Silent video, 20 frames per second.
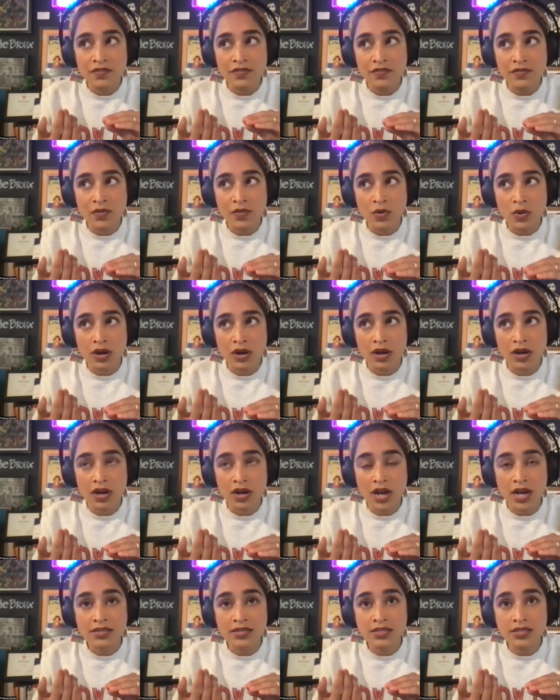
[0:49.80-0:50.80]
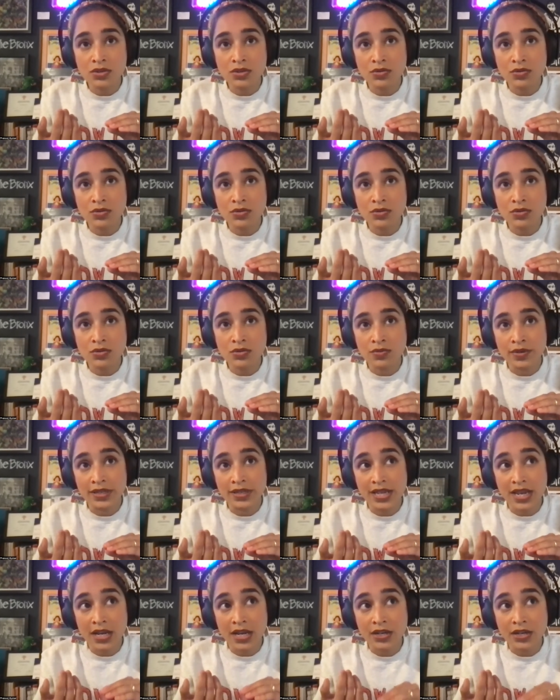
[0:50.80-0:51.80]
for us to
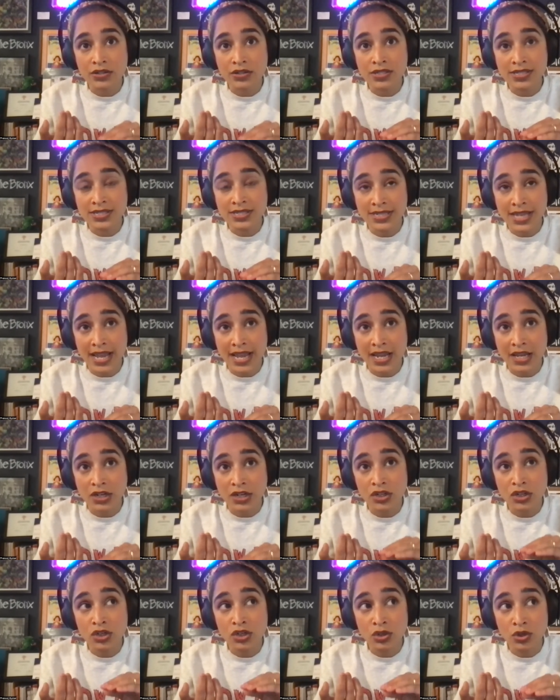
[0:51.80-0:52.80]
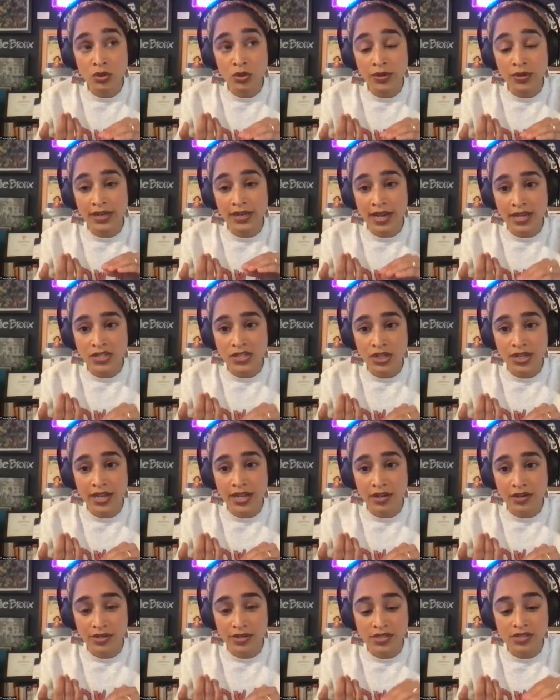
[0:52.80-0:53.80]
really understand who an
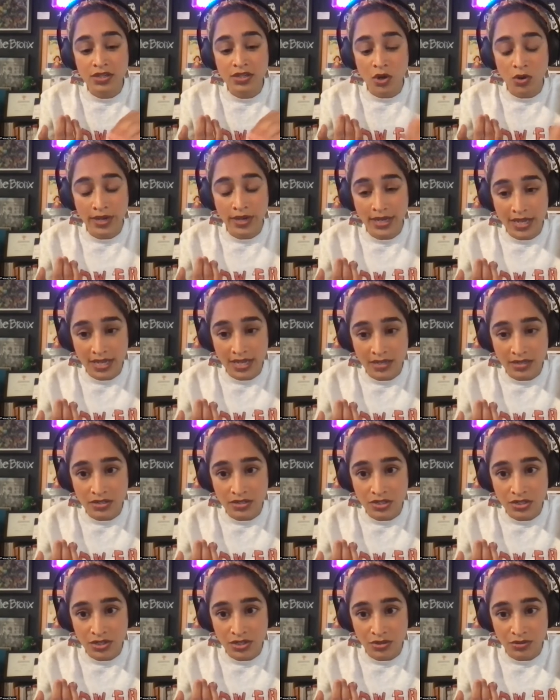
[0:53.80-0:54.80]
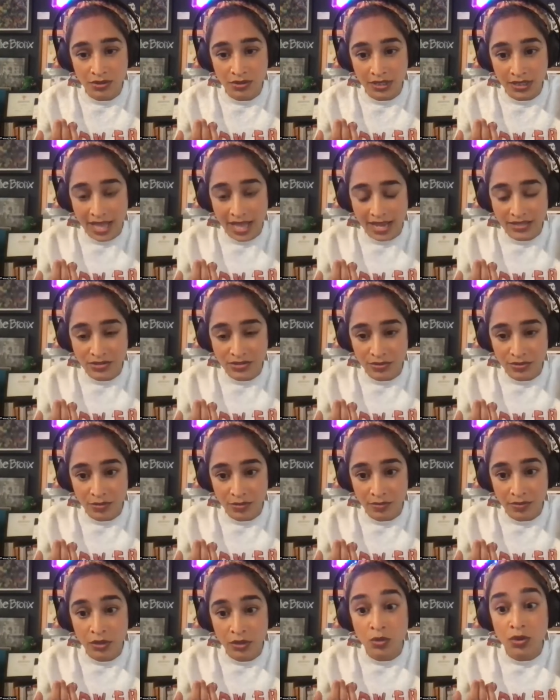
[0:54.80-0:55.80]
educator is going into the
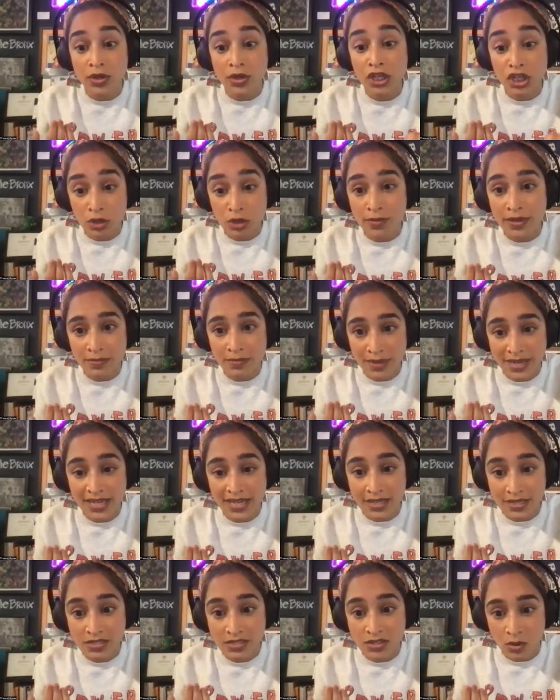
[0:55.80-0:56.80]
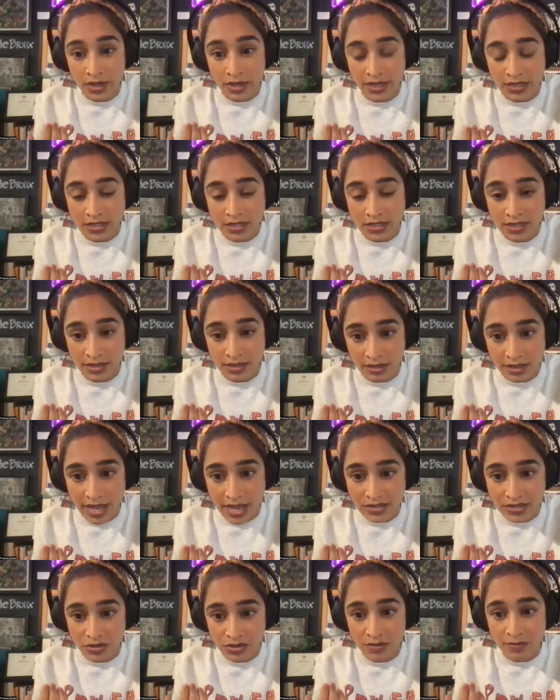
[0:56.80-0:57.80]
classroom, who a human being is going into the
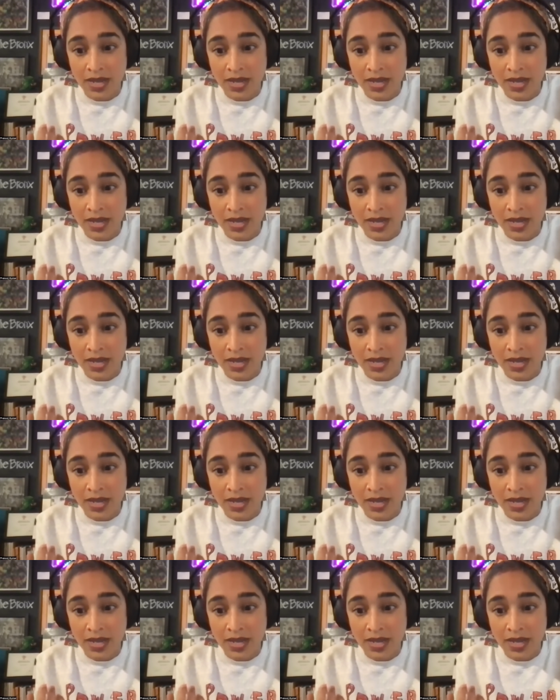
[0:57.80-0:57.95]
classroom?